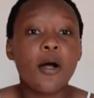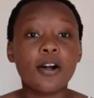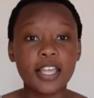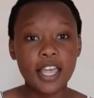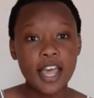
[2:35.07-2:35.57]

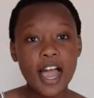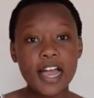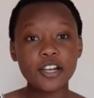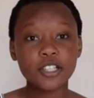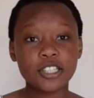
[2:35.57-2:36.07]
Okay,
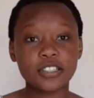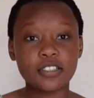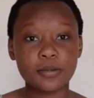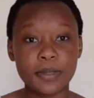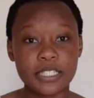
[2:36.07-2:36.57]
I don't think
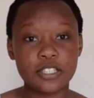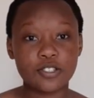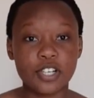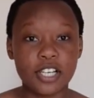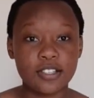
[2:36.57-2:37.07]
this person's
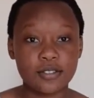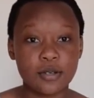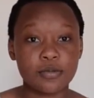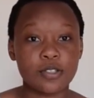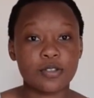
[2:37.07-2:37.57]
gonna leave, so
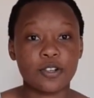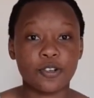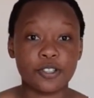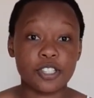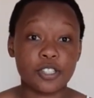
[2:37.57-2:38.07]
I'm just gonna
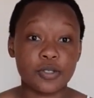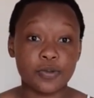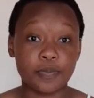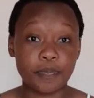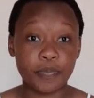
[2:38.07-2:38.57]

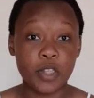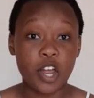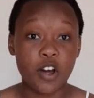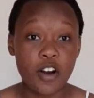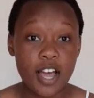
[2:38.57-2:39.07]
continue.
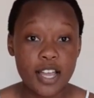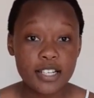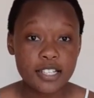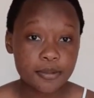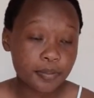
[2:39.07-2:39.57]

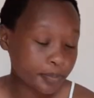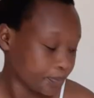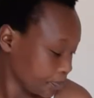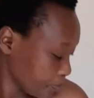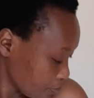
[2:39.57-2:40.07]
Alright?
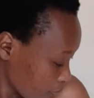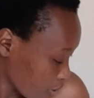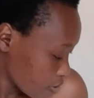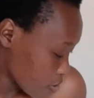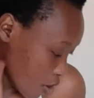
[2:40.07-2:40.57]

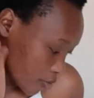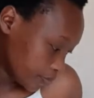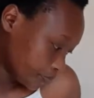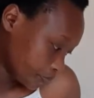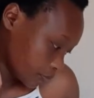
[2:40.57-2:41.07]
So,
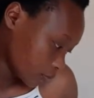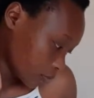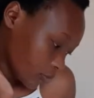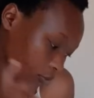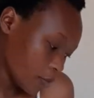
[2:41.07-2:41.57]

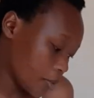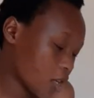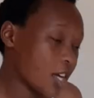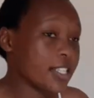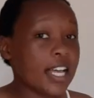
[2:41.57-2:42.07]

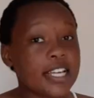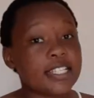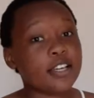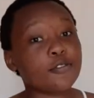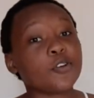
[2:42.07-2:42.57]
because
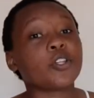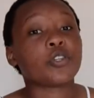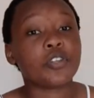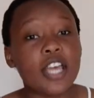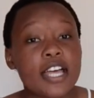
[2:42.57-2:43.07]
Isaiah
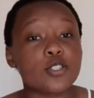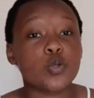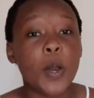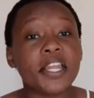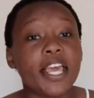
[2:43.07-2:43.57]
43 has
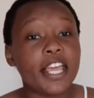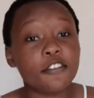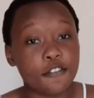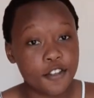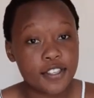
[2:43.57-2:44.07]

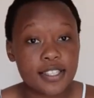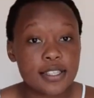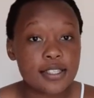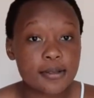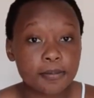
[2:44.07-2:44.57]
28
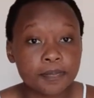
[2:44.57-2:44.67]
verses,